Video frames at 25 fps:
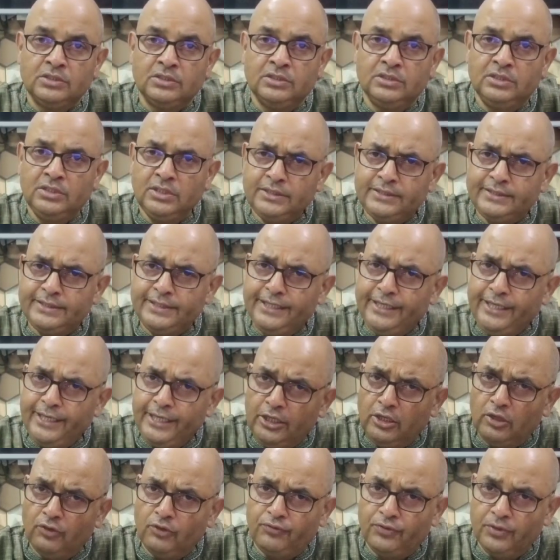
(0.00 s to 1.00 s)
This
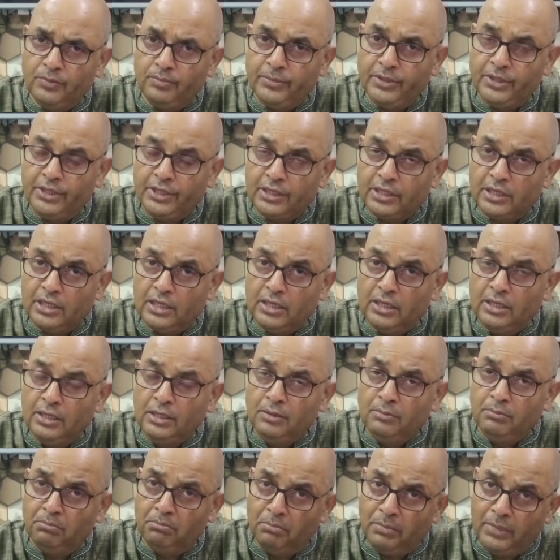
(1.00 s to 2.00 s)
aid of America,
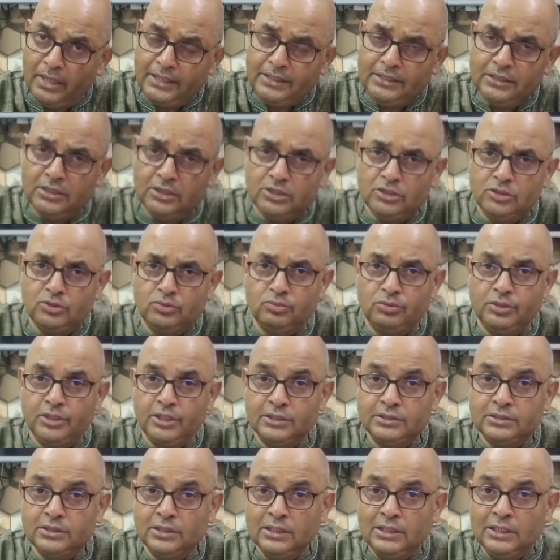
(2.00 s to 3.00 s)
my dear
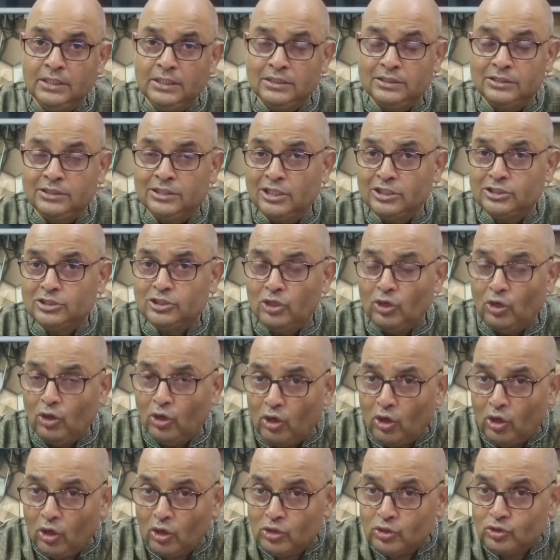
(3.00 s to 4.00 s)
students, thus
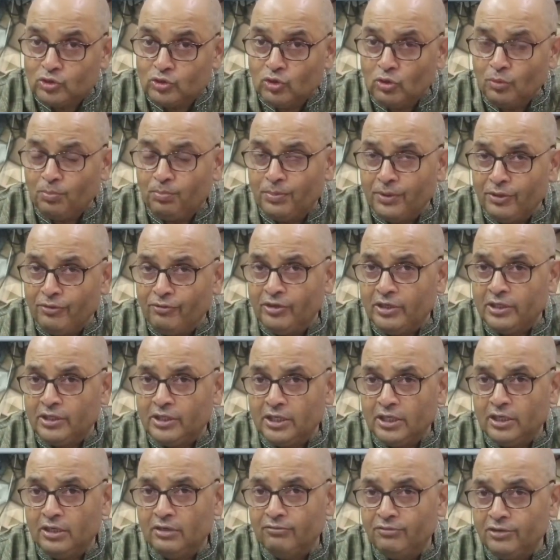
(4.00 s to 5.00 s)
also
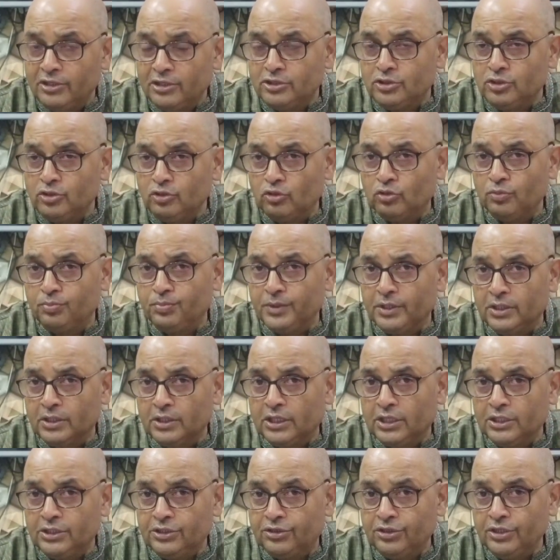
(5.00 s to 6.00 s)
prevented West European
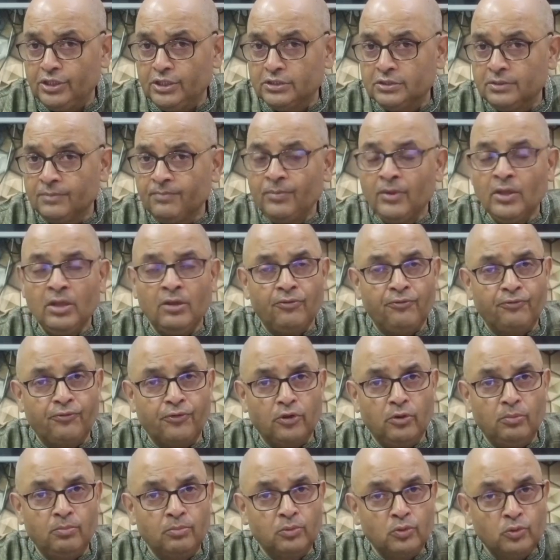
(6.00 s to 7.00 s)
countries
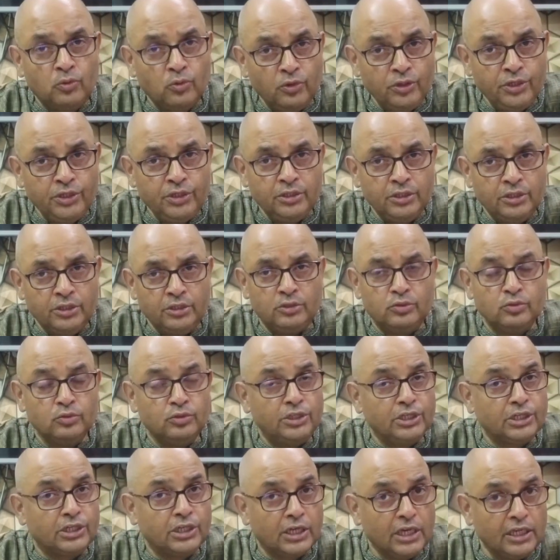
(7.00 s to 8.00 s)
from going into
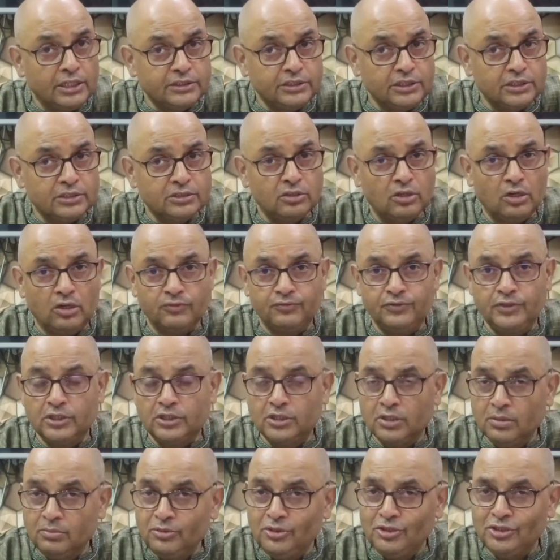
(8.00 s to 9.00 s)
the clutches of the
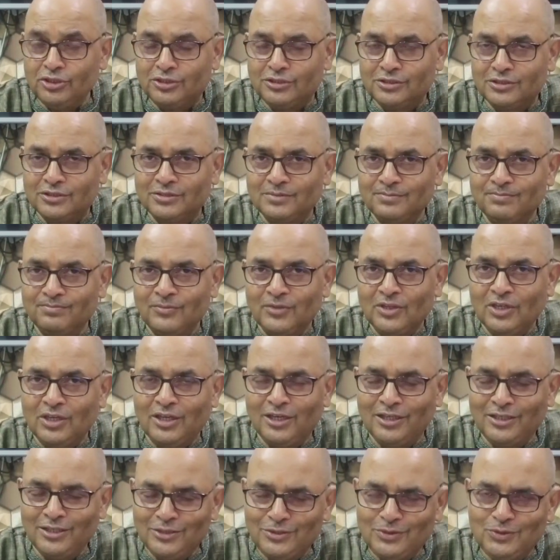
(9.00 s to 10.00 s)
communists.
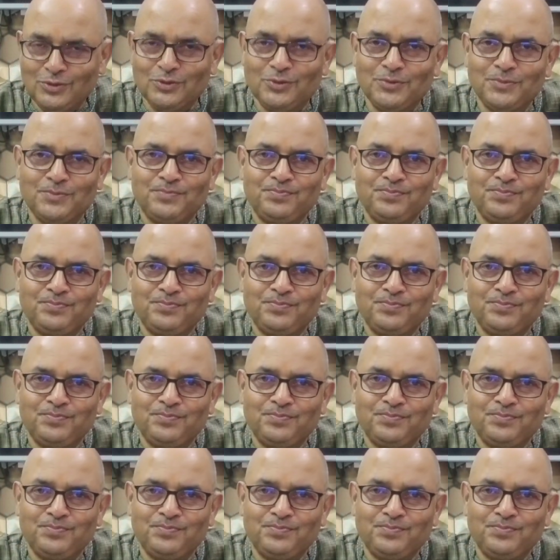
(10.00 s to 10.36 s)
Understood?